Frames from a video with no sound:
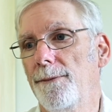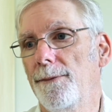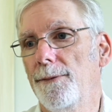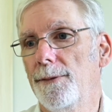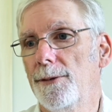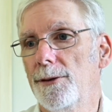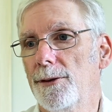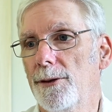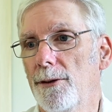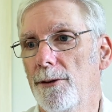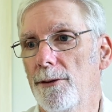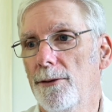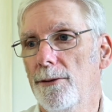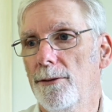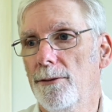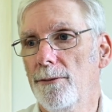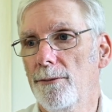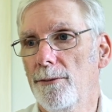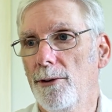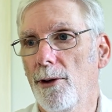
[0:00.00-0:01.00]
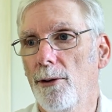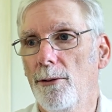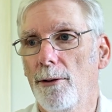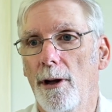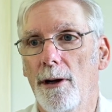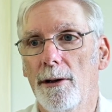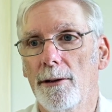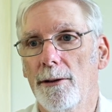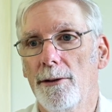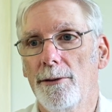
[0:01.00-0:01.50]
So no
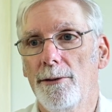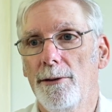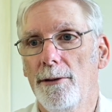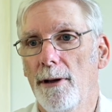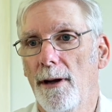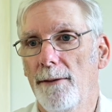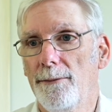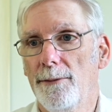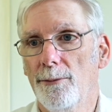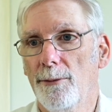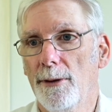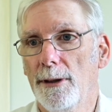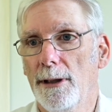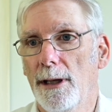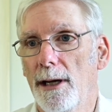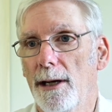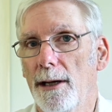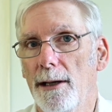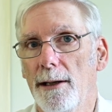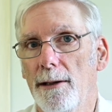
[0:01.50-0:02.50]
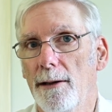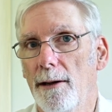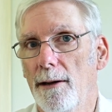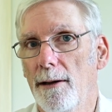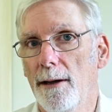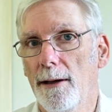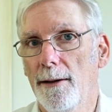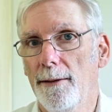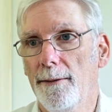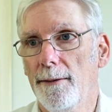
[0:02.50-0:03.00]
longer do you have to rely
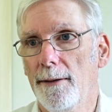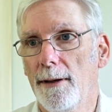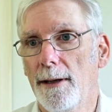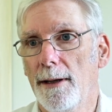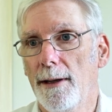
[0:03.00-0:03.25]
on,